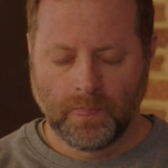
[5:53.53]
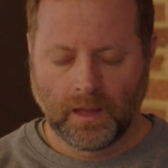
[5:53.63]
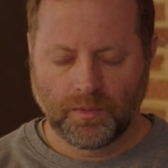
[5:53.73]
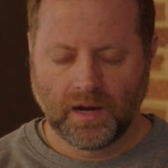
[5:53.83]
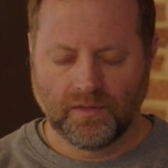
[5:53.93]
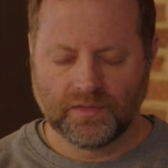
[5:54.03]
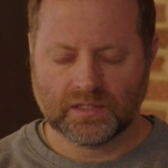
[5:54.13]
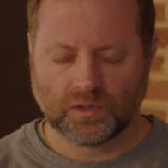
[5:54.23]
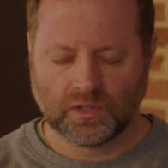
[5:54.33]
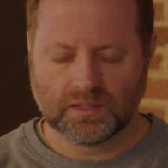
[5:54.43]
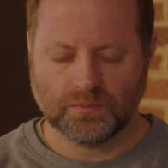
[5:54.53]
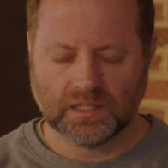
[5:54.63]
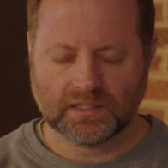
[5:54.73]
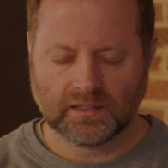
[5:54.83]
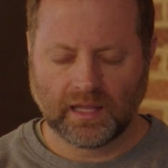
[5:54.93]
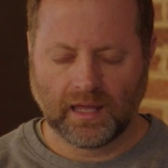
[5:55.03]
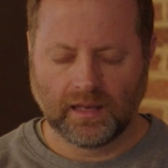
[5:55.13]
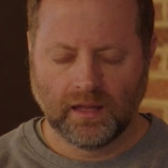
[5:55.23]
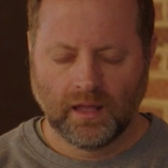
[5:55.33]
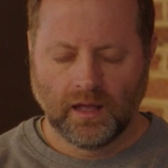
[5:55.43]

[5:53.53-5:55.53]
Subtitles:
I pray that this Christmas that